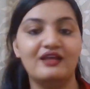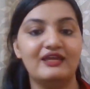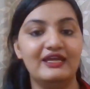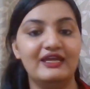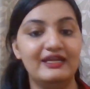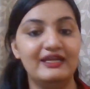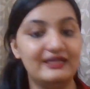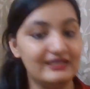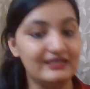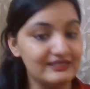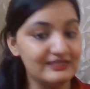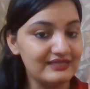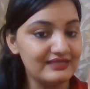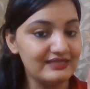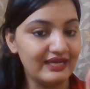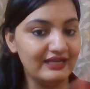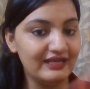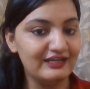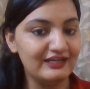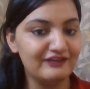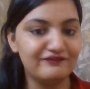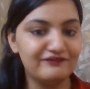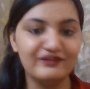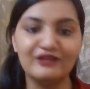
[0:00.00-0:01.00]
It is
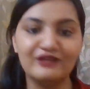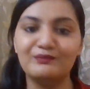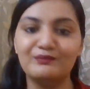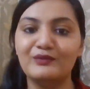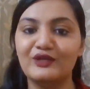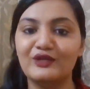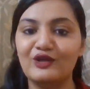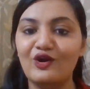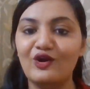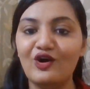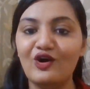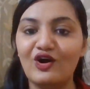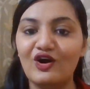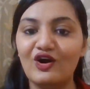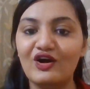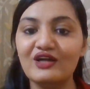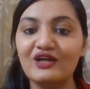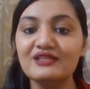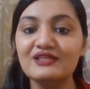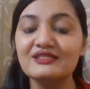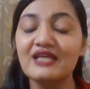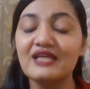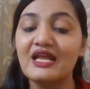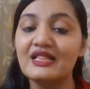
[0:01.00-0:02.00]
scientific
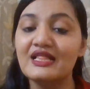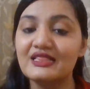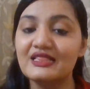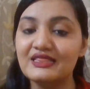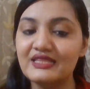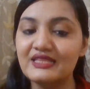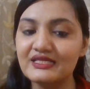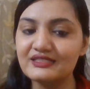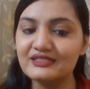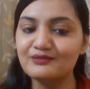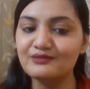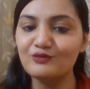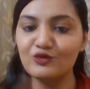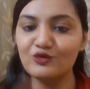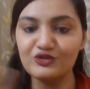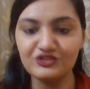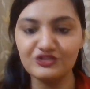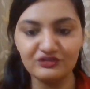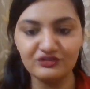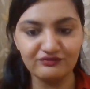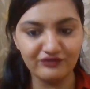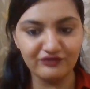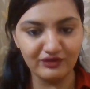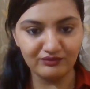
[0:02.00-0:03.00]
because this
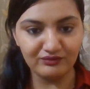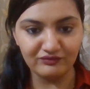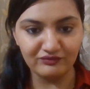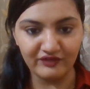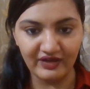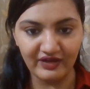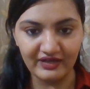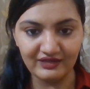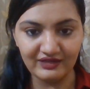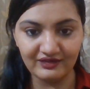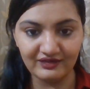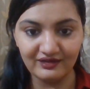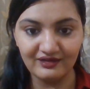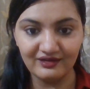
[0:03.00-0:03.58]
motion from one